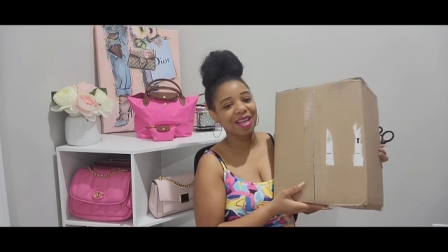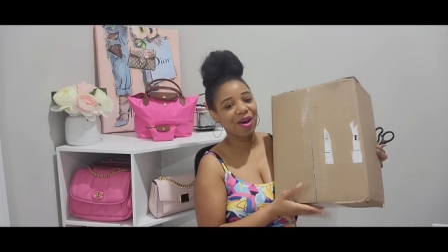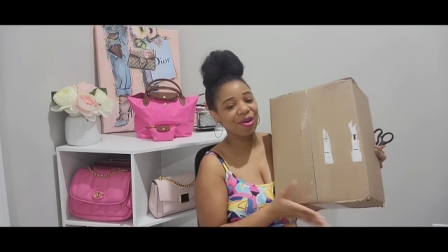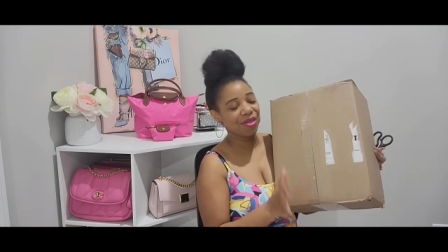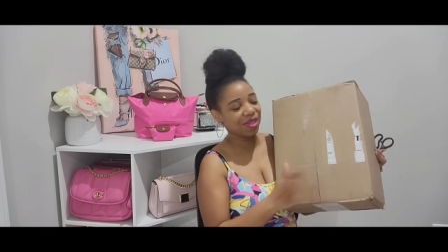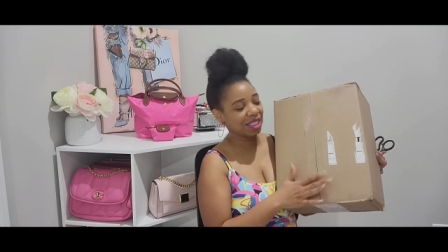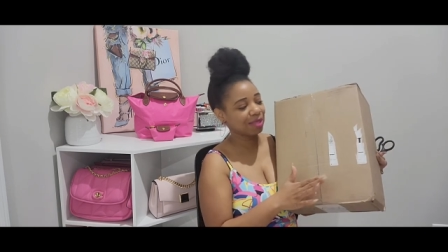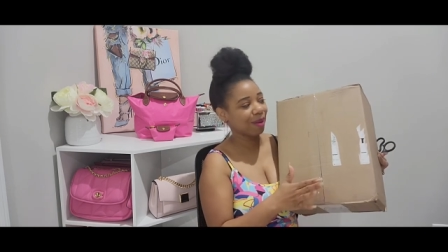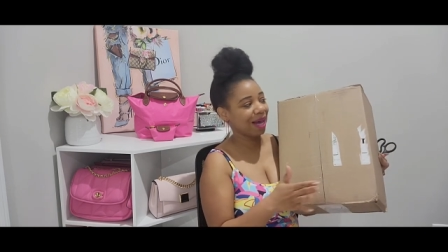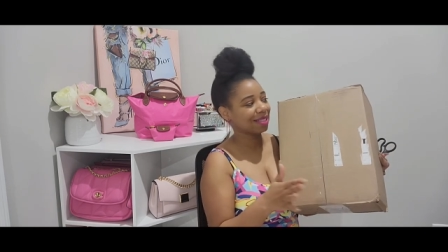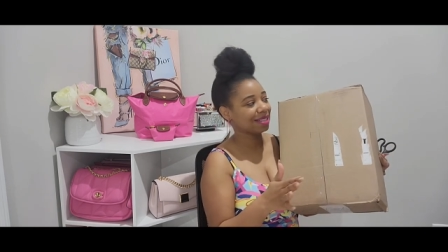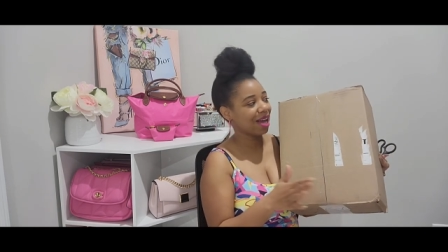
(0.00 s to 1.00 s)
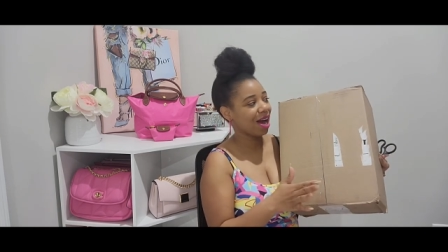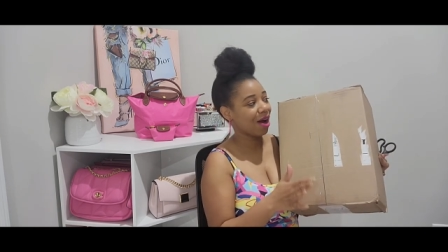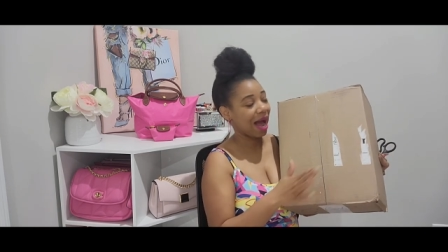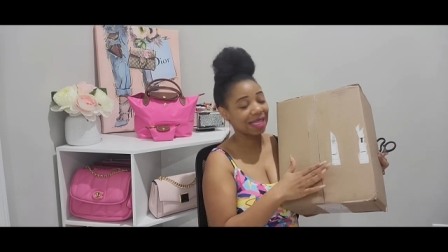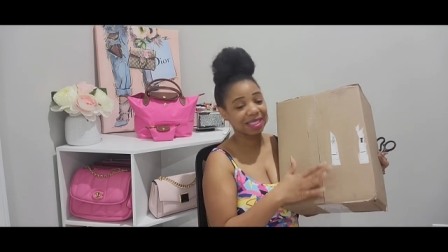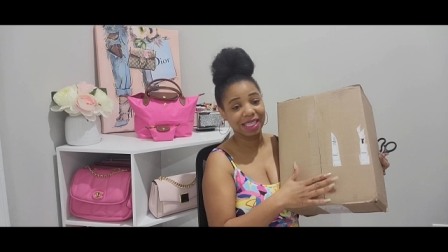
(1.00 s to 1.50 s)
so this box, y'all,
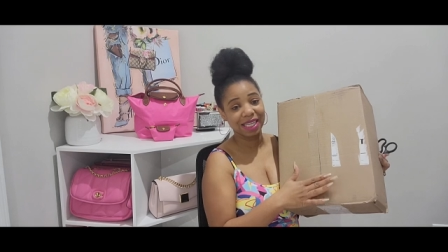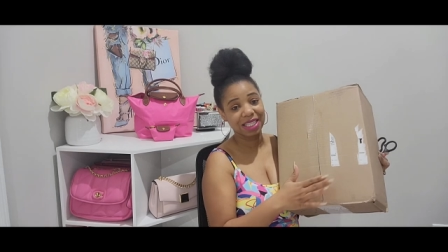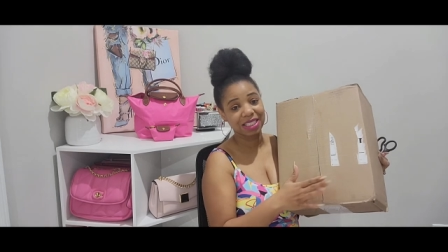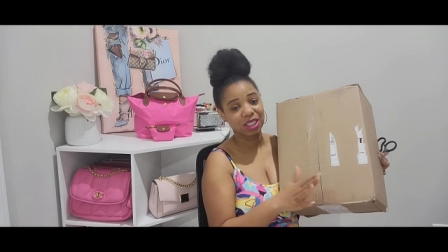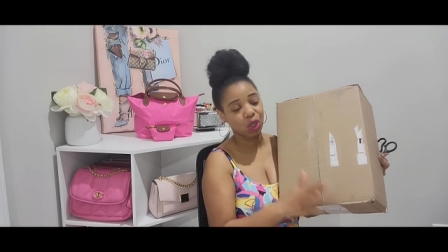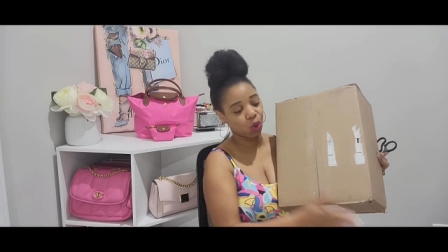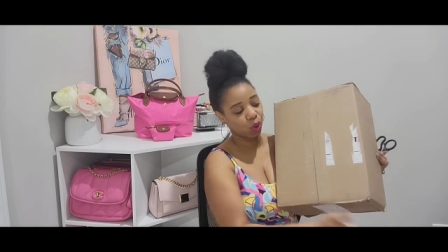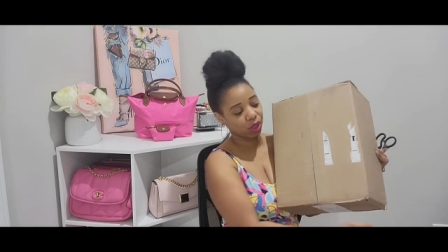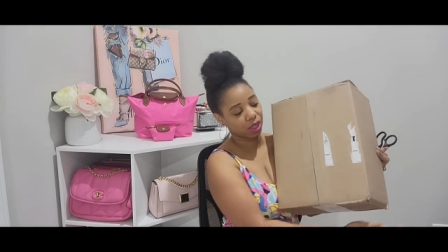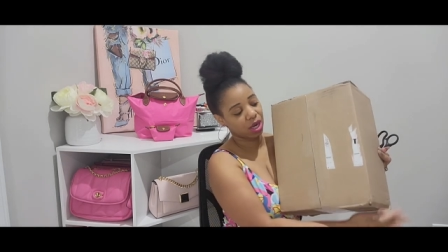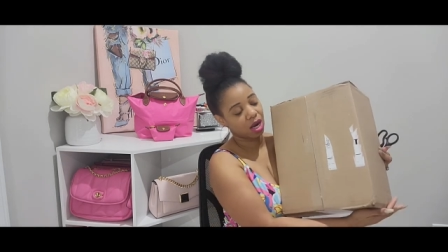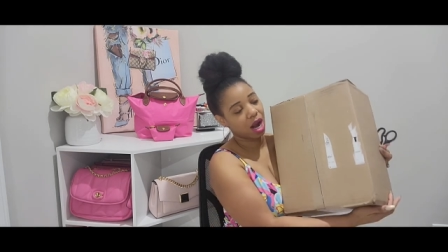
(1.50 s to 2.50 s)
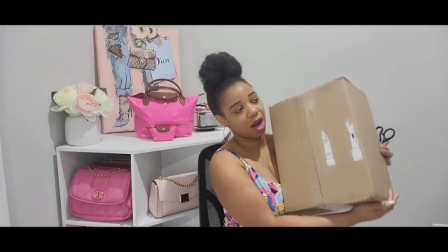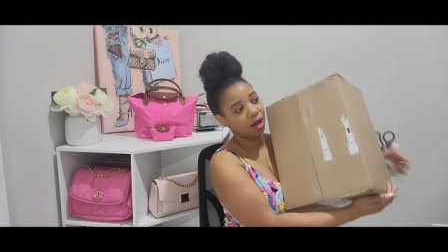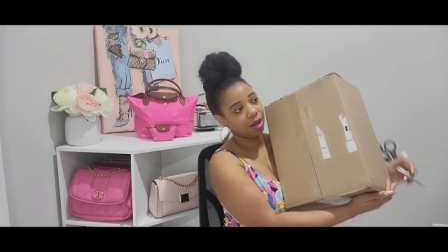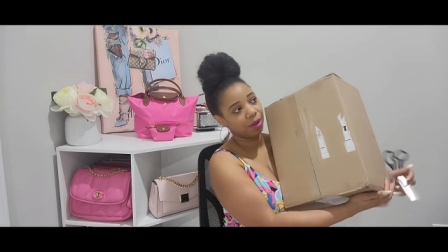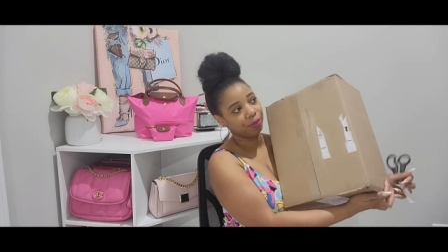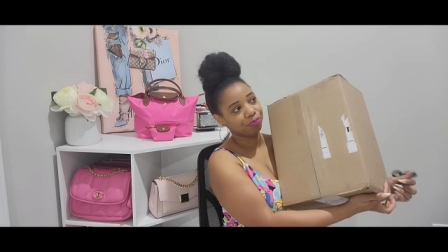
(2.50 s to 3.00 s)
I did actually order
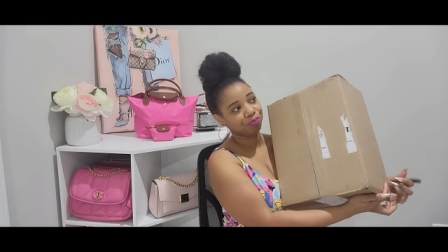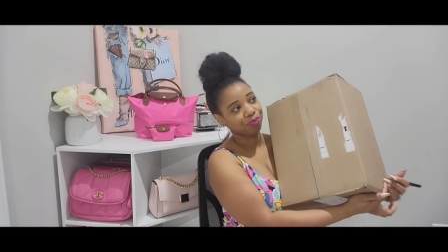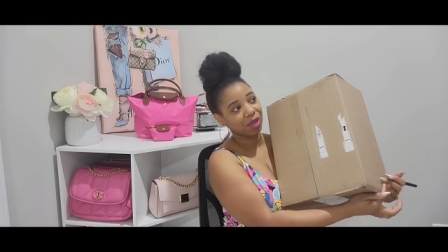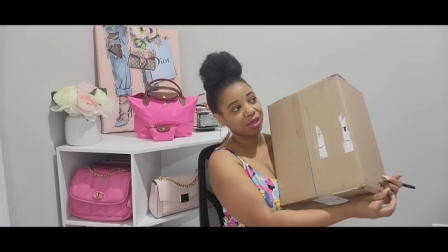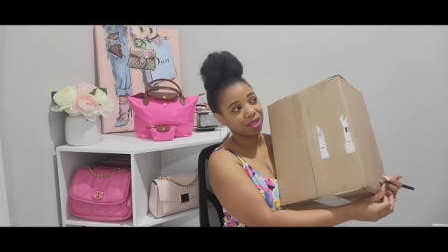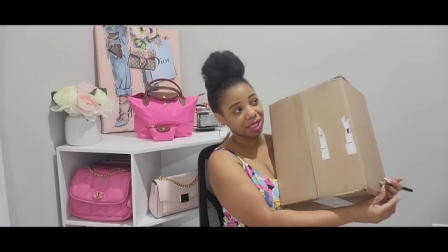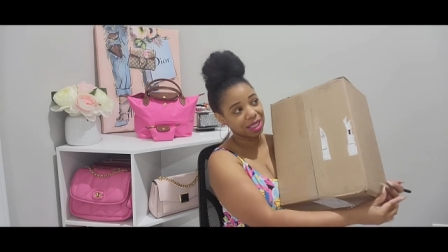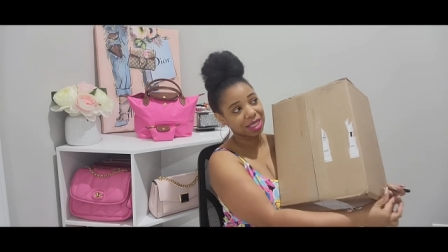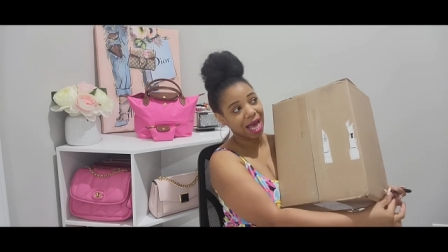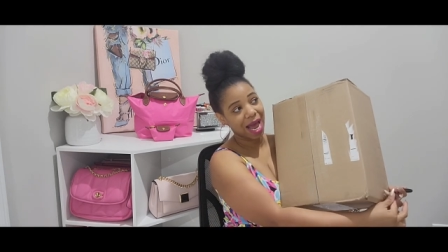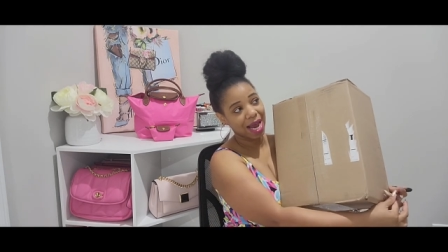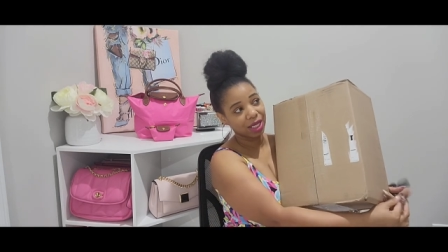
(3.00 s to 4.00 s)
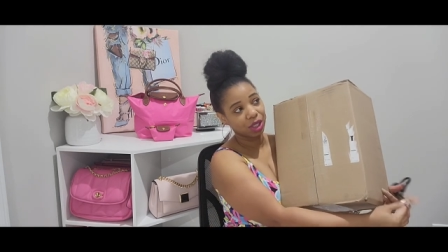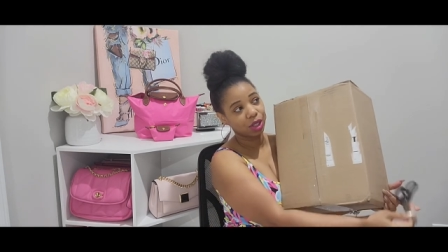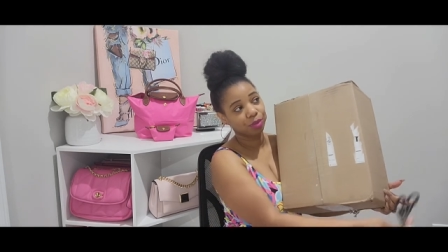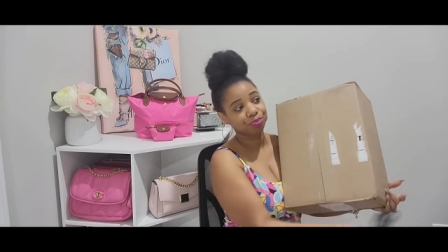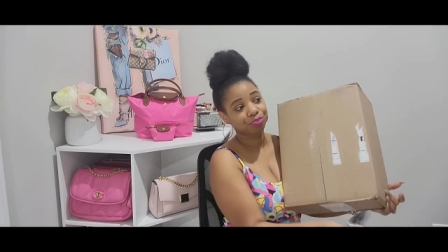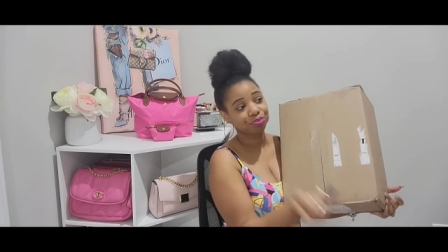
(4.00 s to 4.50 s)
um this
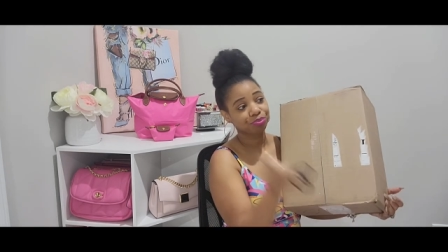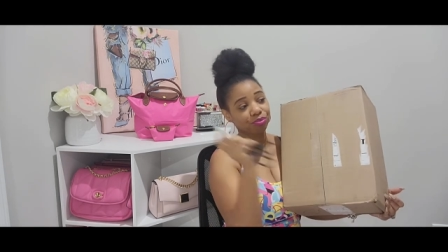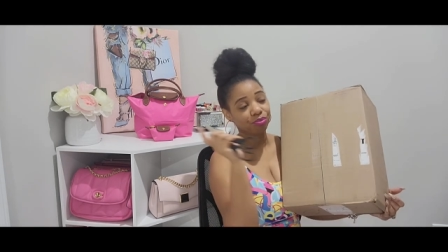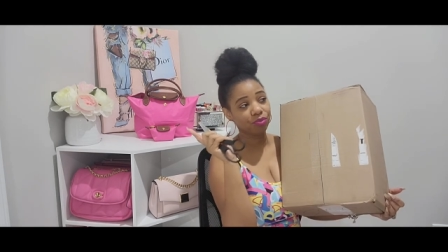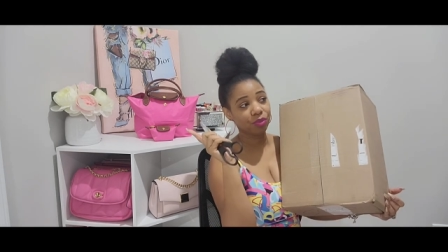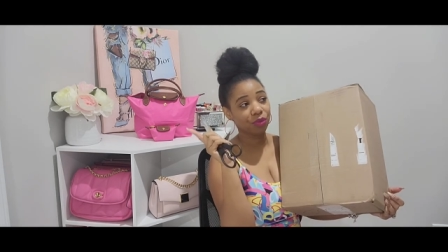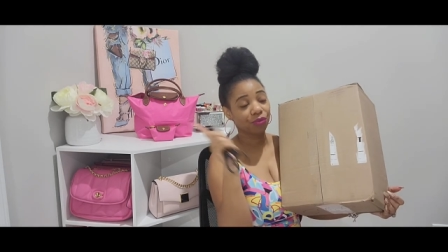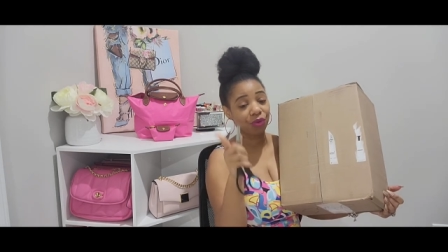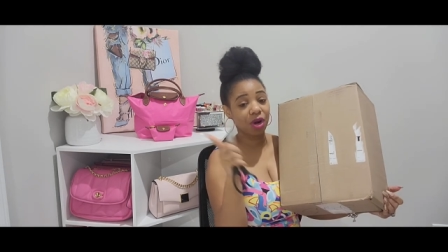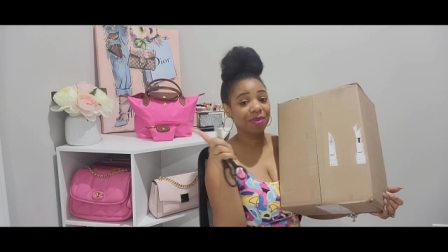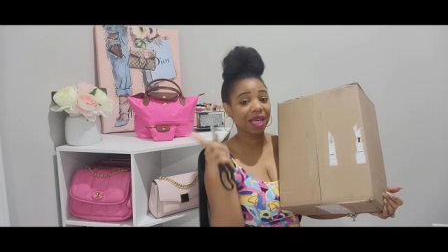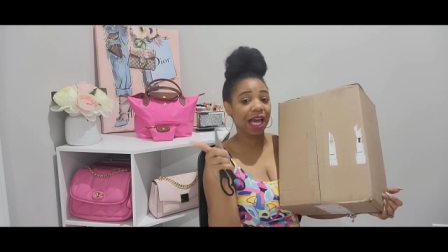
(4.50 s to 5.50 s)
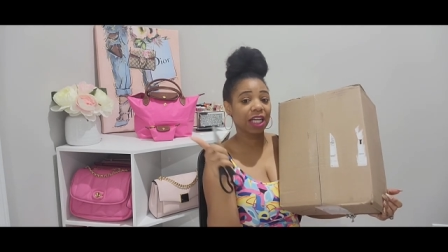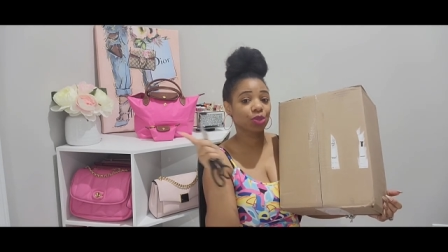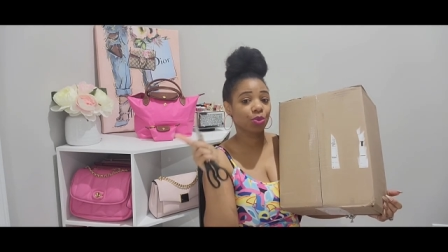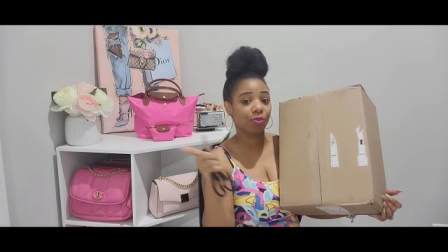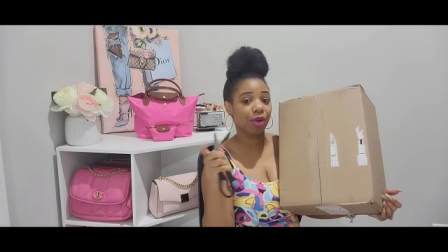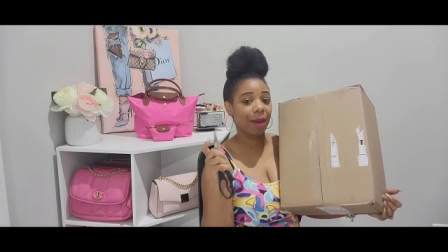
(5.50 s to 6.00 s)
item from the
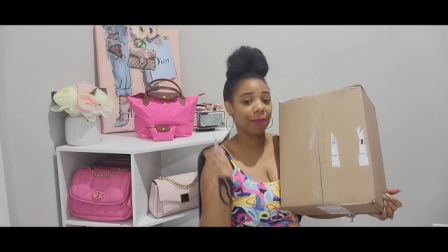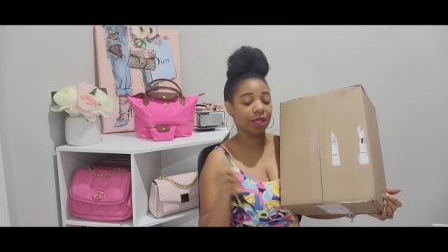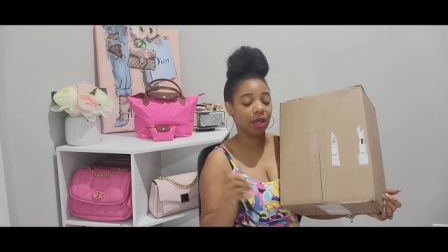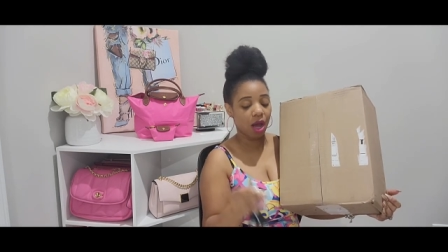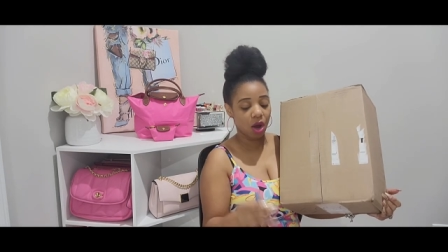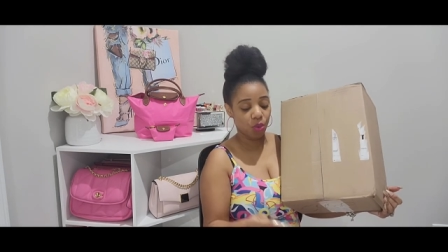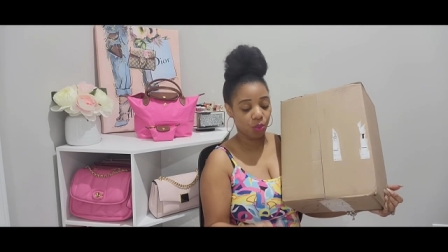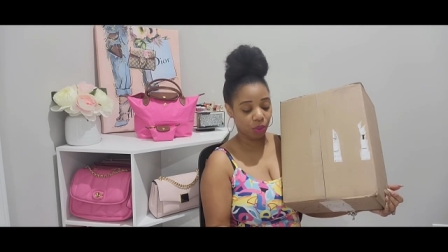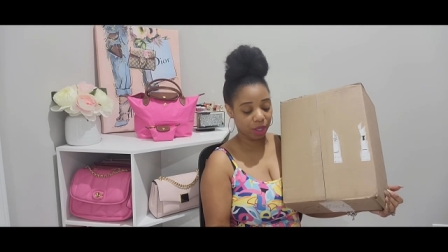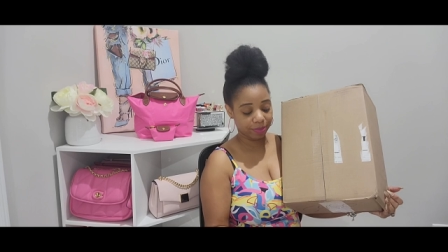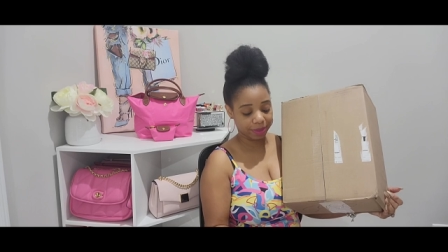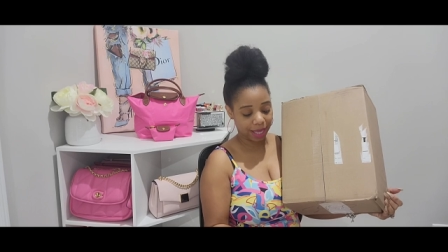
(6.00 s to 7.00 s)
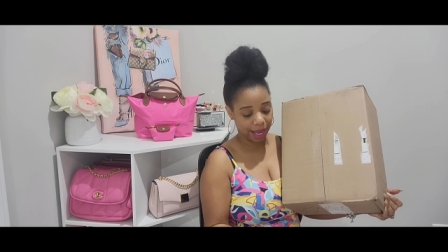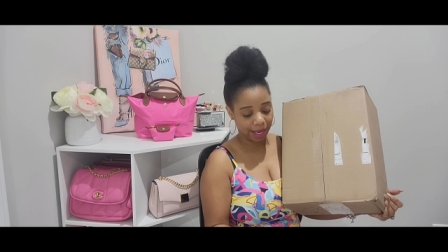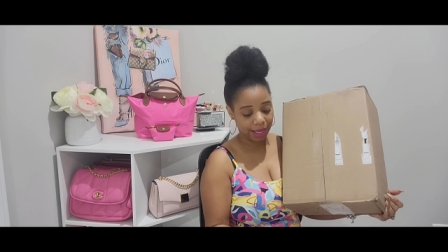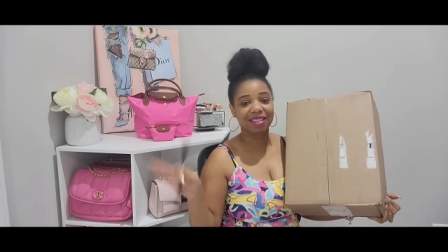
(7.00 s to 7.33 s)
actual Brahmin website.